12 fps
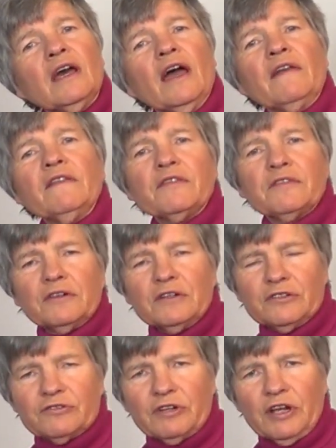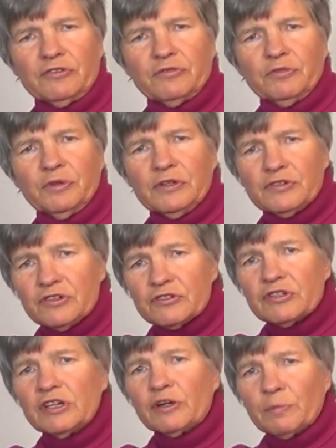And the third stretch is
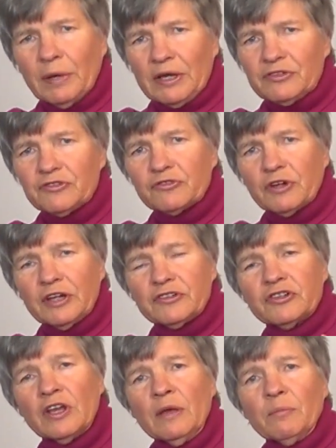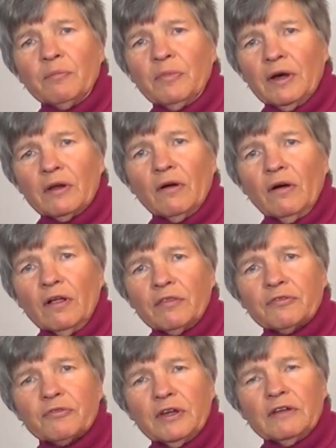usually your best stretch, but all
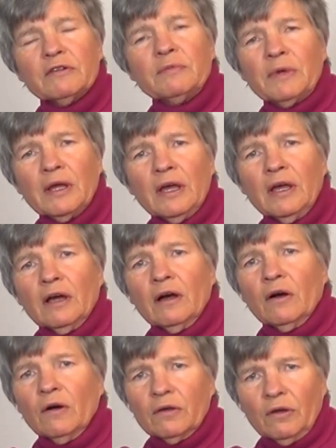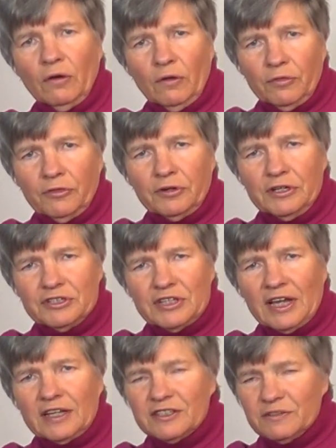3 of them hold 30
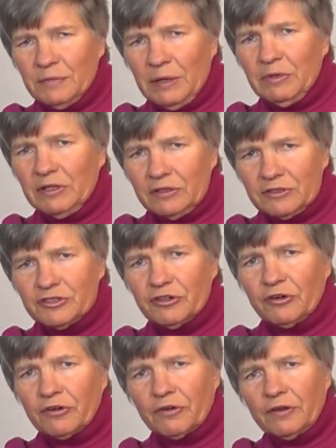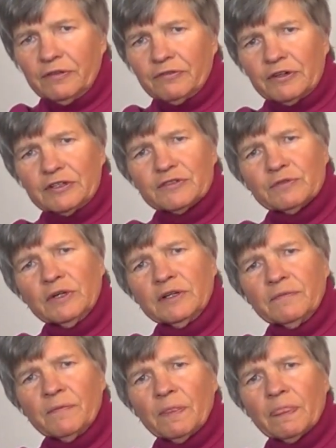seconds, maybe a little shorter on the first one.